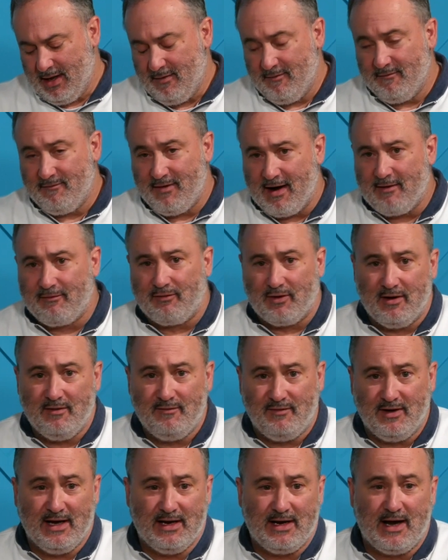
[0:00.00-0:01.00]

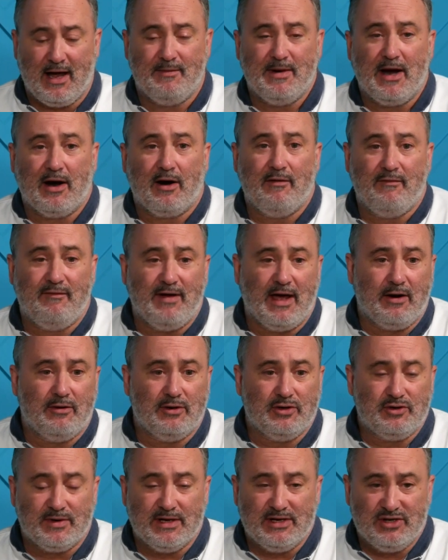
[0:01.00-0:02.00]
VEVRAA, Vietnam-Era
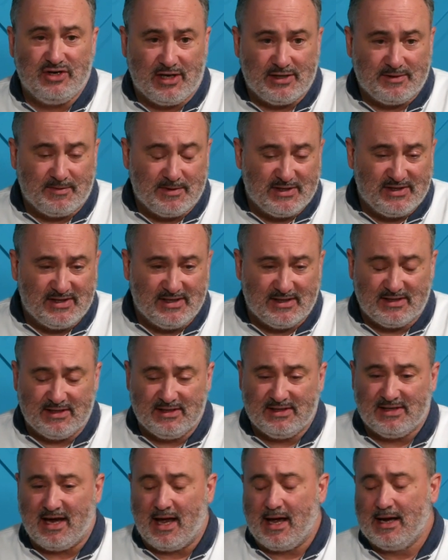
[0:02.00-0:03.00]
Veterans Readjustment
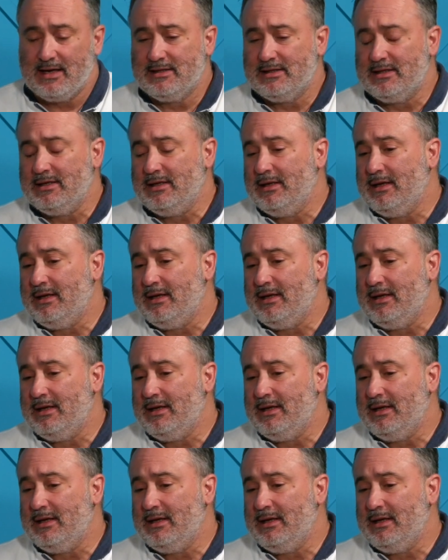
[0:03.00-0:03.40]
Assistance Act.